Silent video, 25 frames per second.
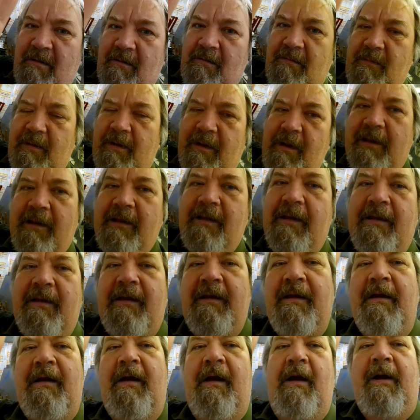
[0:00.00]
Oop.
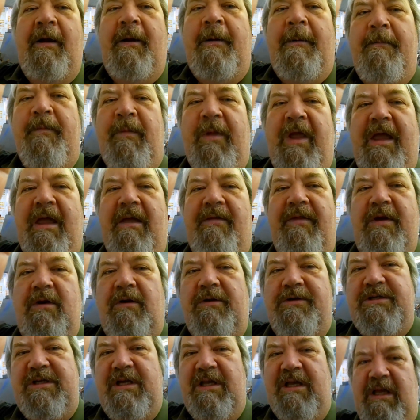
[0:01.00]
And the
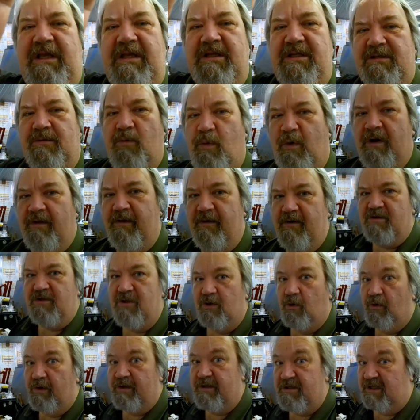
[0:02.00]
old saying is, where there's
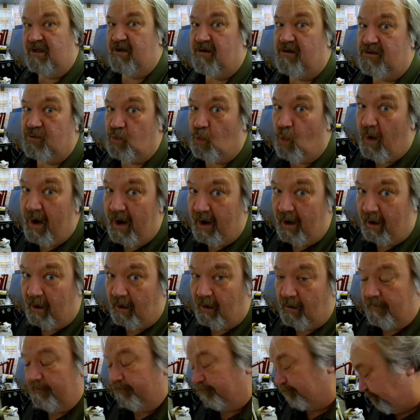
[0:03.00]
noise, there's
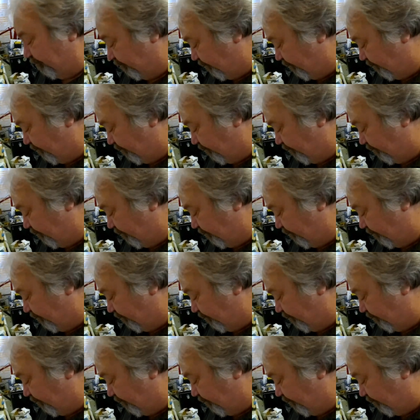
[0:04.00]
wear.